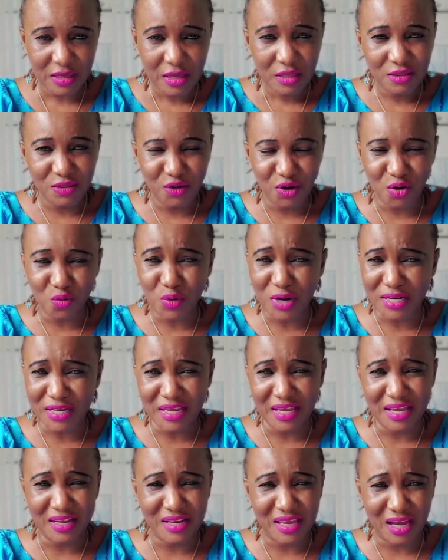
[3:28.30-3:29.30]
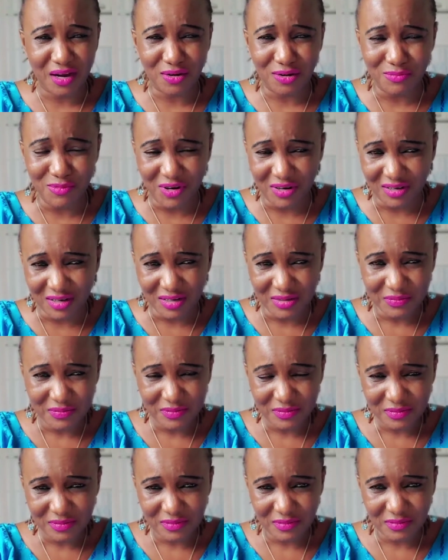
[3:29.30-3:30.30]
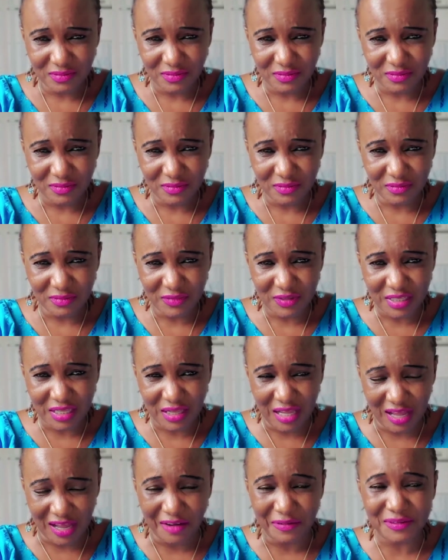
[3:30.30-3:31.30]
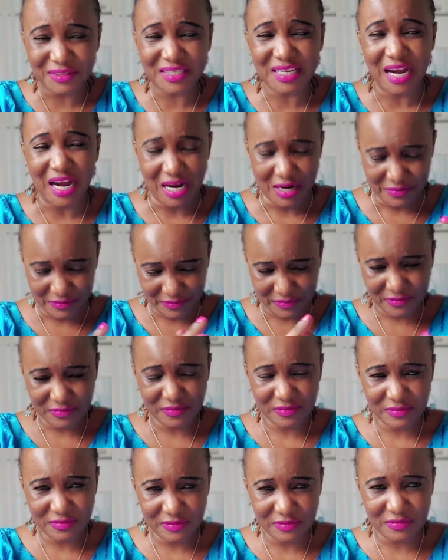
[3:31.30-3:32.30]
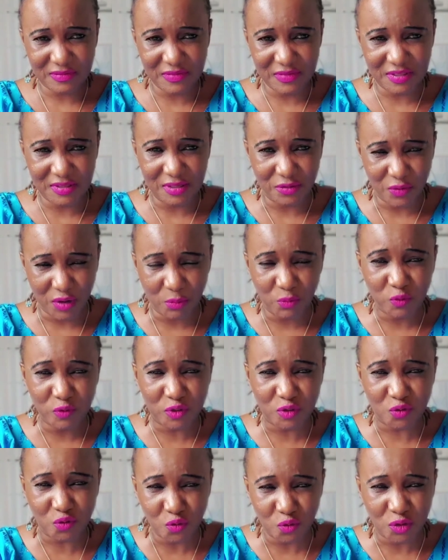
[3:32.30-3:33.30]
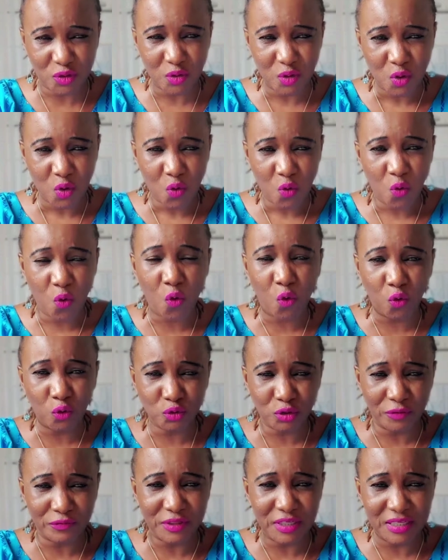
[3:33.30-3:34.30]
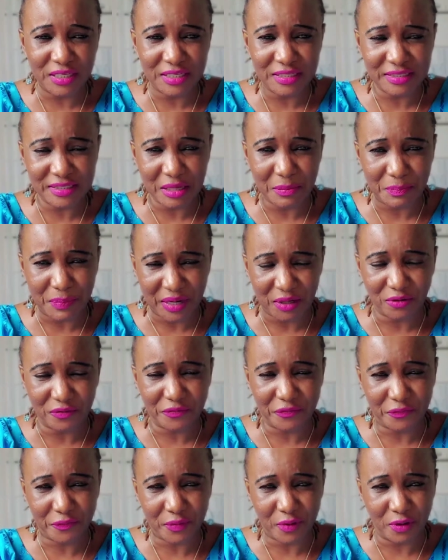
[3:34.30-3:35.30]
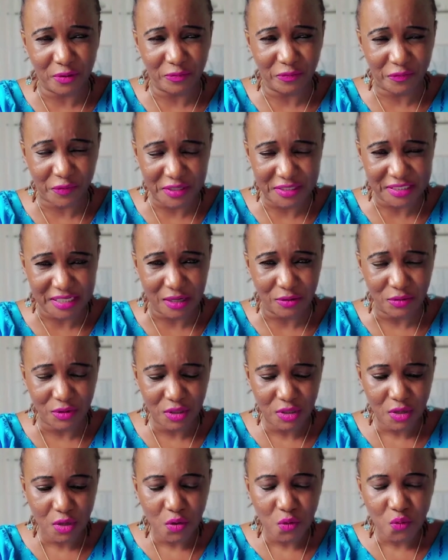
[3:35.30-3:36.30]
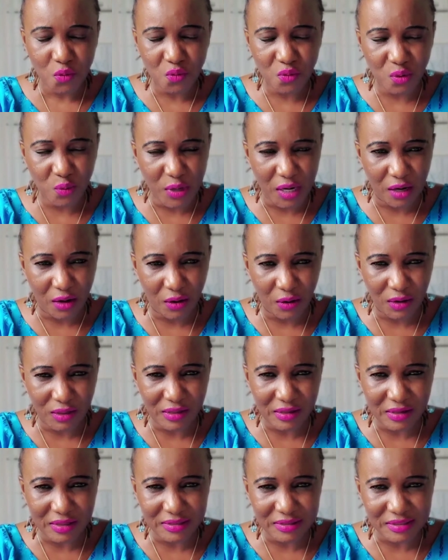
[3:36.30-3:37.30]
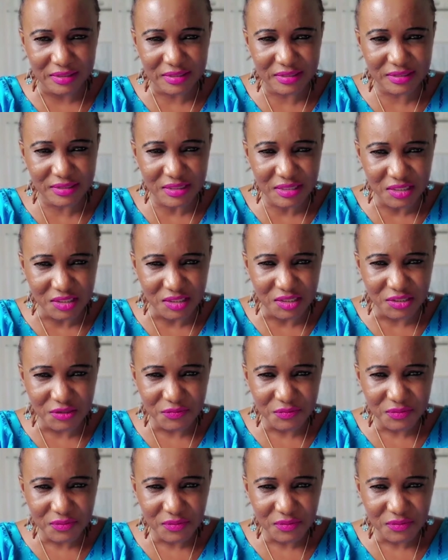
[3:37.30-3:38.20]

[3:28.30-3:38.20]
Nor were there any Ekomog. After the rebels took hold of the eastern part of Freetown, we were all under siege.